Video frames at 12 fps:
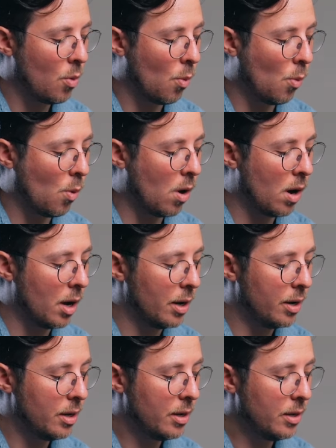
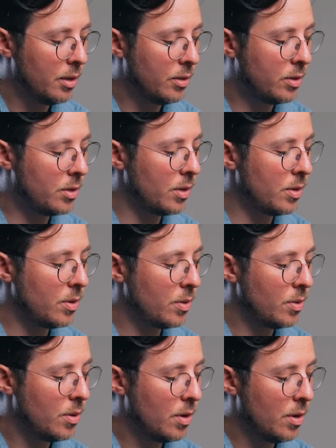1,
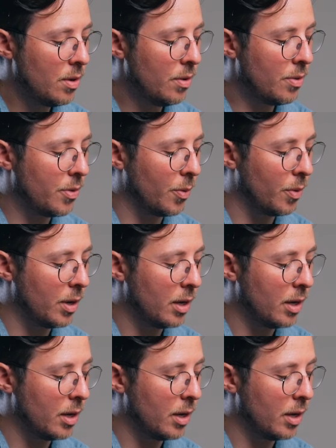2, 3,